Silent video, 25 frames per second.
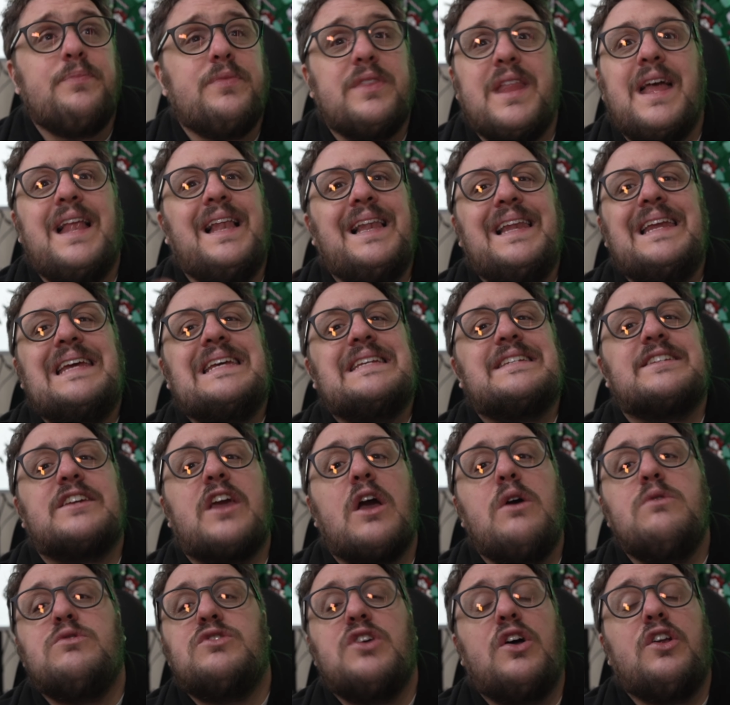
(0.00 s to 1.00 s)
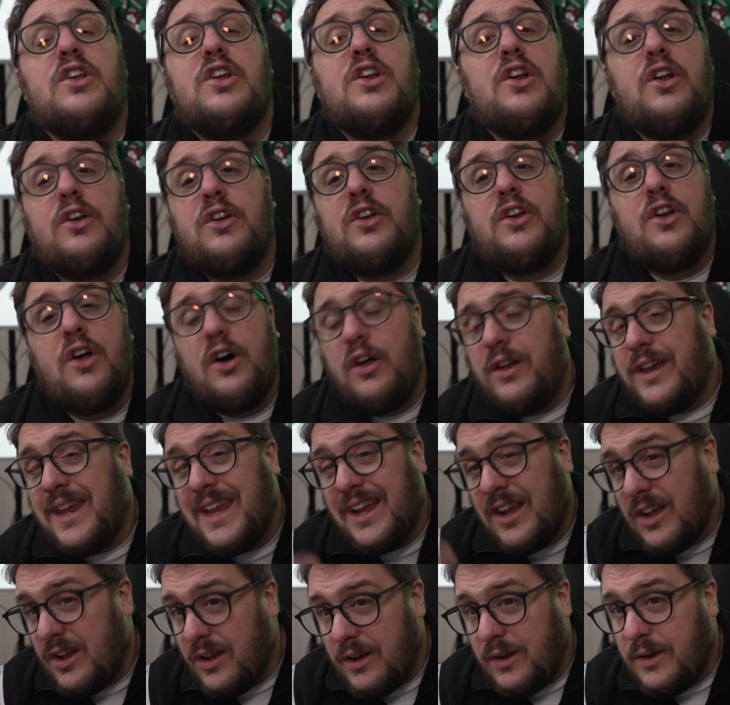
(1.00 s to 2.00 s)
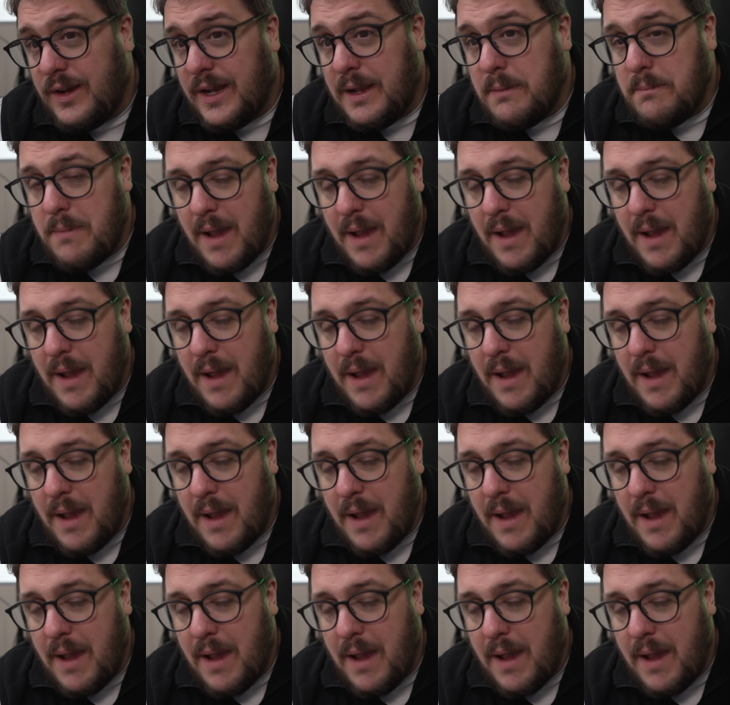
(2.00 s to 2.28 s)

The list goes on and on and on, including